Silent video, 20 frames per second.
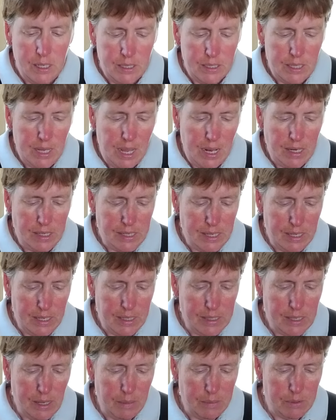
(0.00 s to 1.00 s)
setting
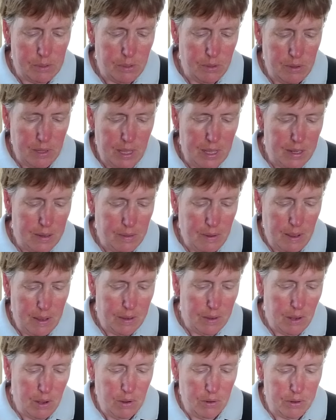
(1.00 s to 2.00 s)
things up so that they're
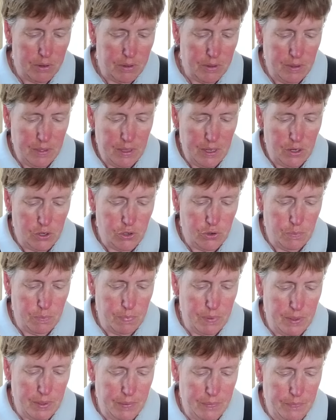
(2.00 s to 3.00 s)
harder than they
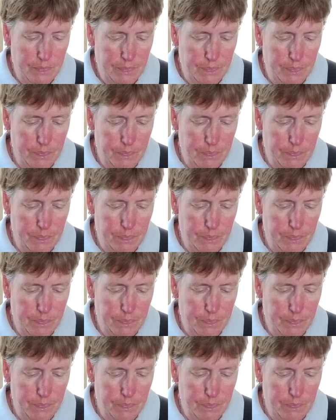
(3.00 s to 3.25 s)
should be.